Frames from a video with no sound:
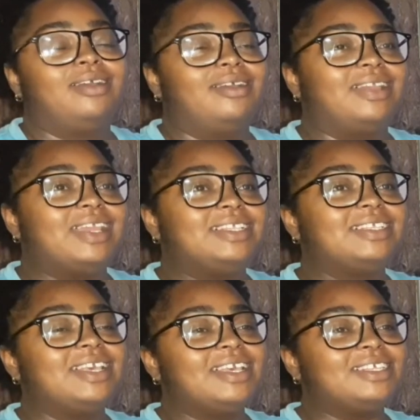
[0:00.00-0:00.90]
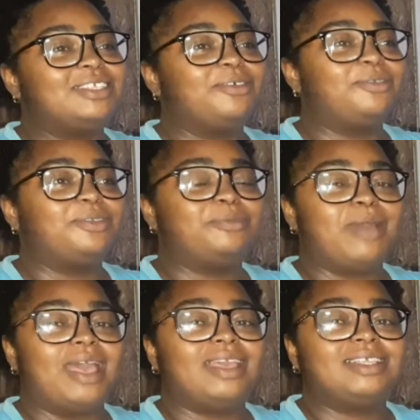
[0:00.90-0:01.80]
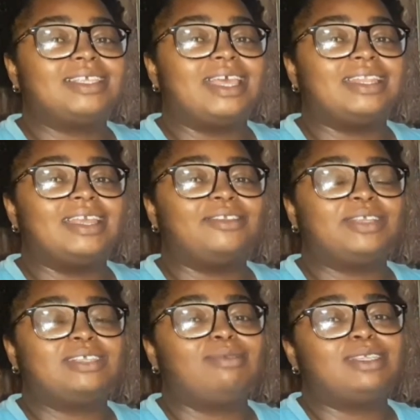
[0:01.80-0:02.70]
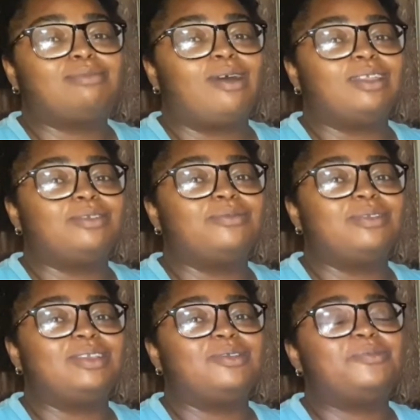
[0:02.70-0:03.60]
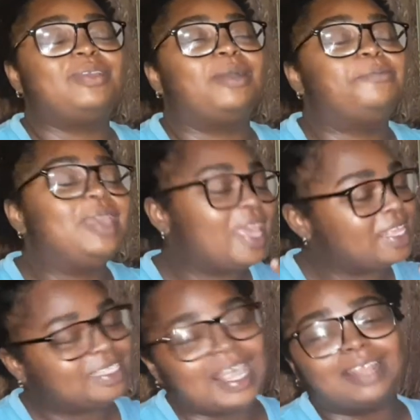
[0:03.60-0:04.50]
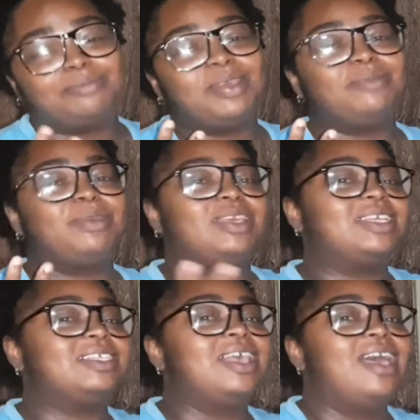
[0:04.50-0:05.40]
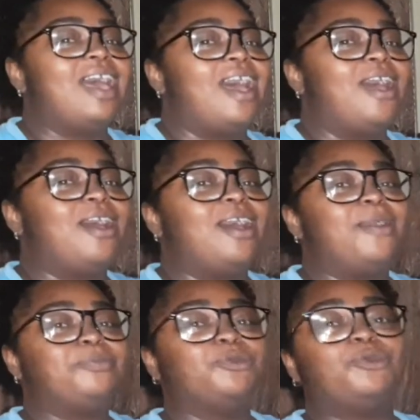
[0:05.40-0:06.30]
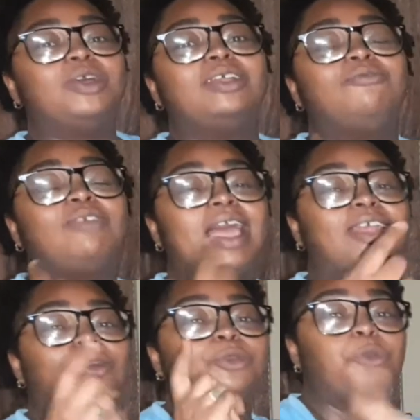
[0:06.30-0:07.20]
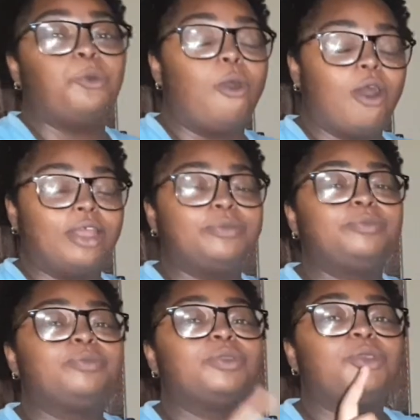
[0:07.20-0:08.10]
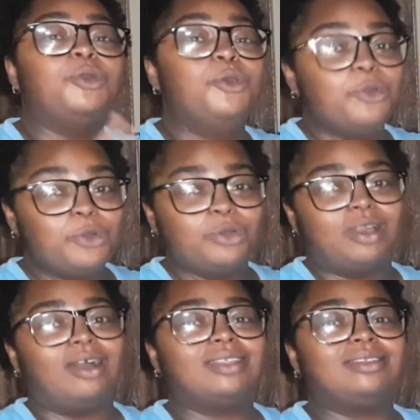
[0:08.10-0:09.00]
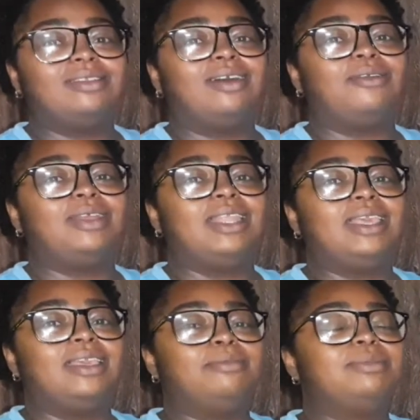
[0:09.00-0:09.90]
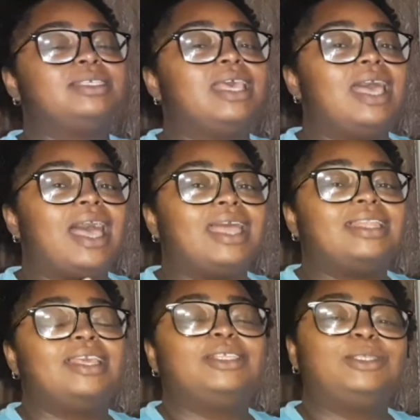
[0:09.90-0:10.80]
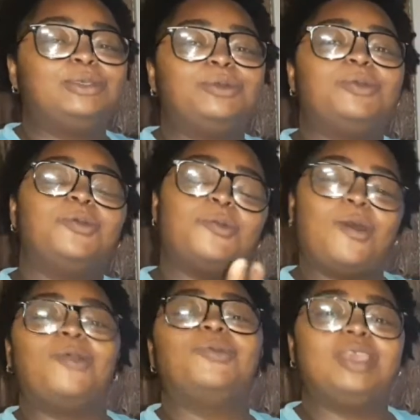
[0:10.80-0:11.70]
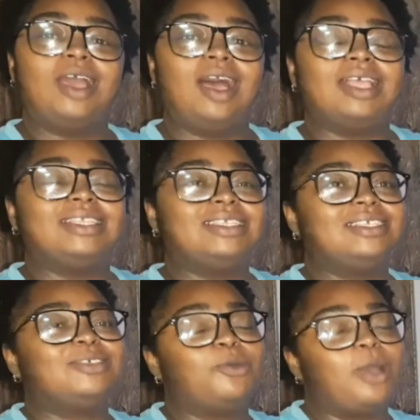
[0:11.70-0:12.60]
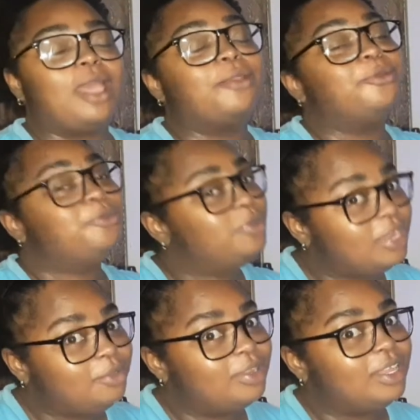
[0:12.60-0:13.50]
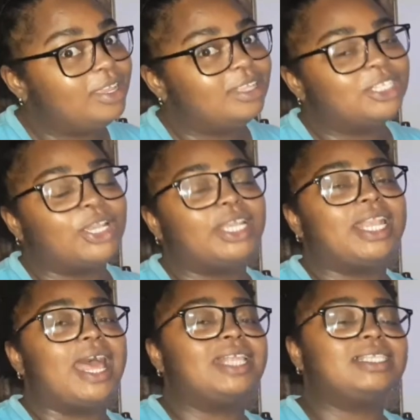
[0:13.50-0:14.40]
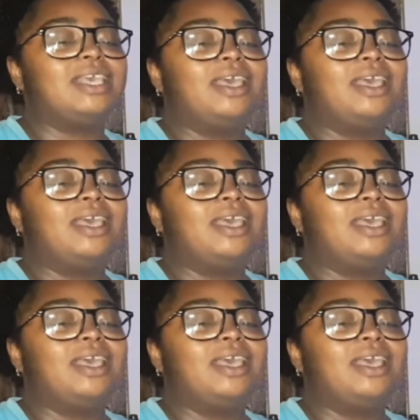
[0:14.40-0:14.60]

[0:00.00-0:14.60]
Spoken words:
All right? So we would buy it, and then Christmas morning, it would be a big excitement because we'll find out, one, who got our names, and then two, what we got. So I really, really enjoyed that.